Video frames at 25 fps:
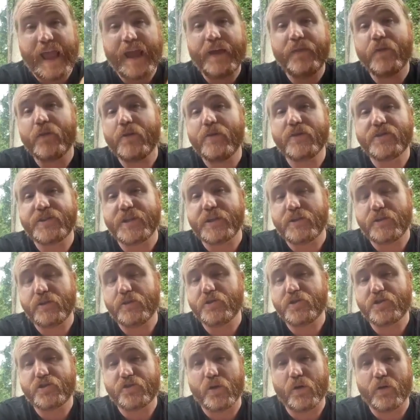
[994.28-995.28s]
And they're using
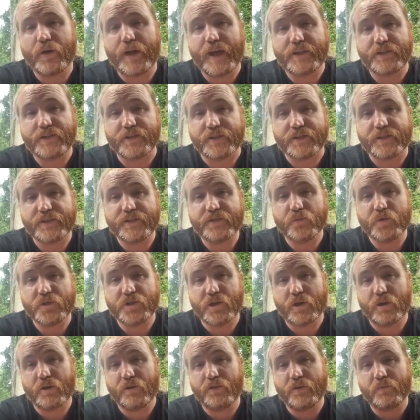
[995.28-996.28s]
two-stroke engines,
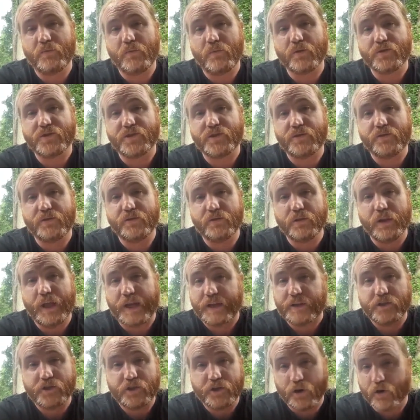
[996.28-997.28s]
which are the most
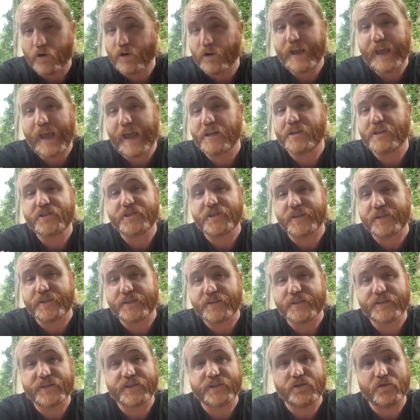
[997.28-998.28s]
like dirty
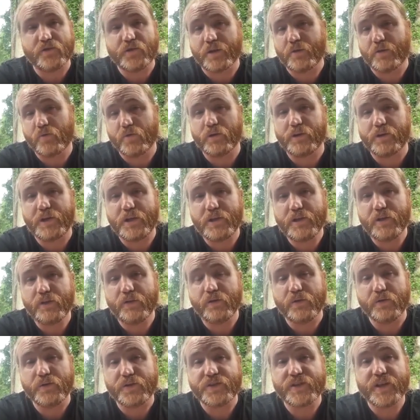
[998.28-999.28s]
engines you can really
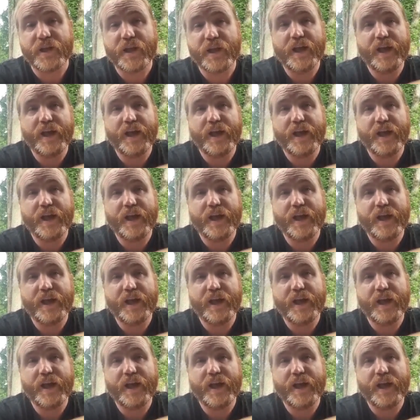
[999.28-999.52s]
use.